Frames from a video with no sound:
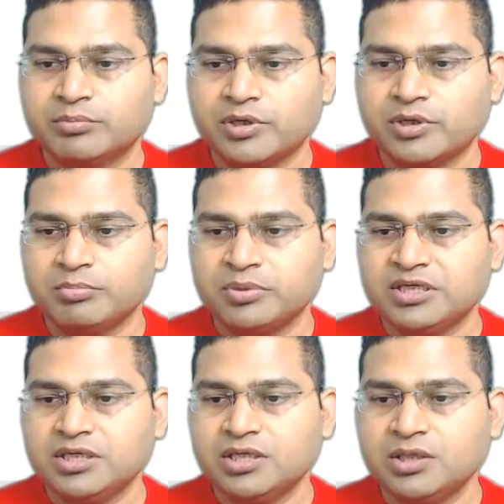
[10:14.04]

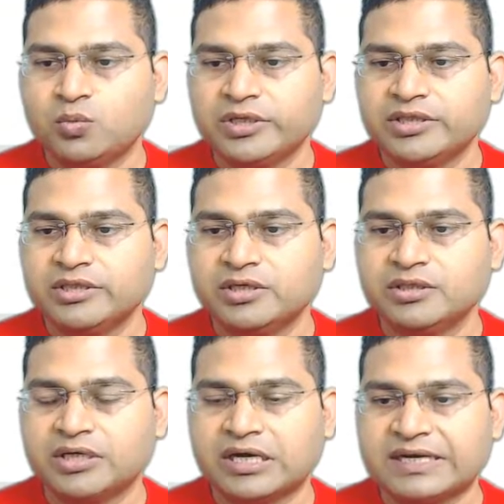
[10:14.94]
properly with
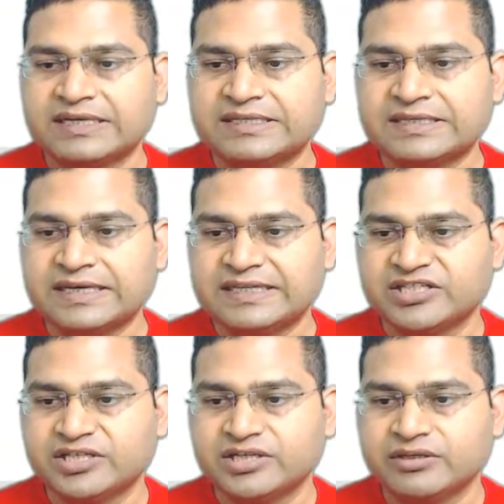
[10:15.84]
the Kite
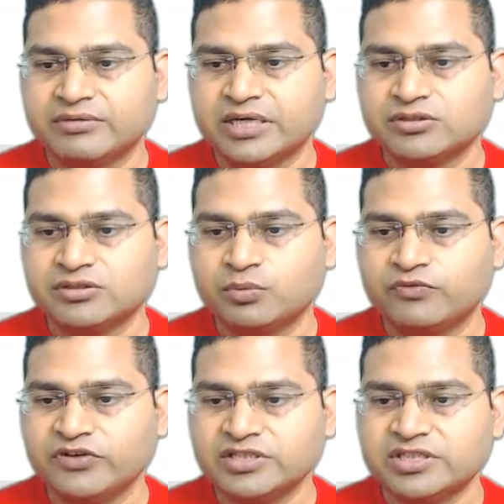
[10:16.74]
engine, right? So
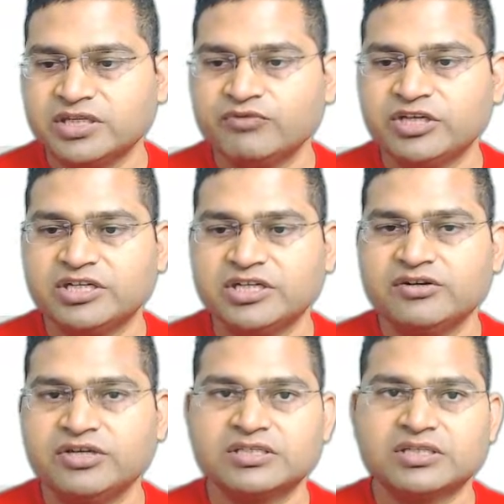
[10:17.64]
first thing we did
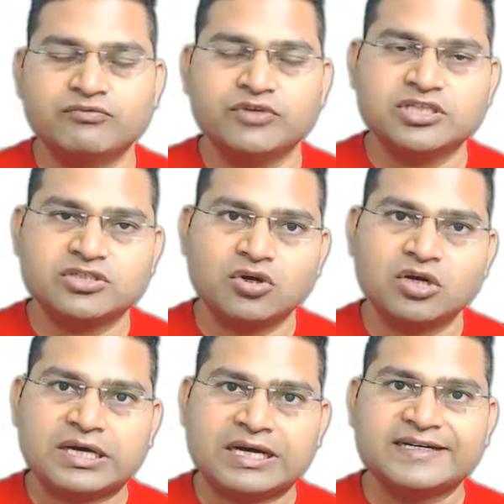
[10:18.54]
is we
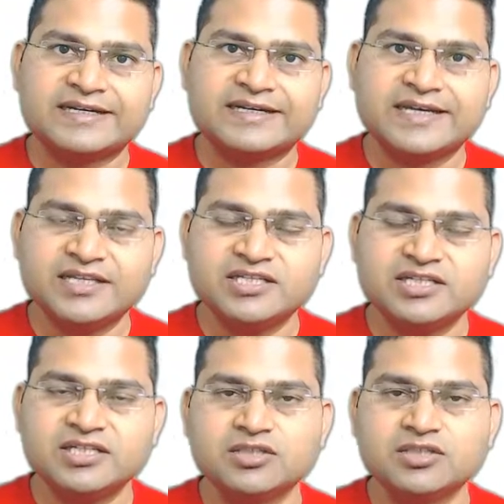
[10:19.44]
installed Kite engine. So we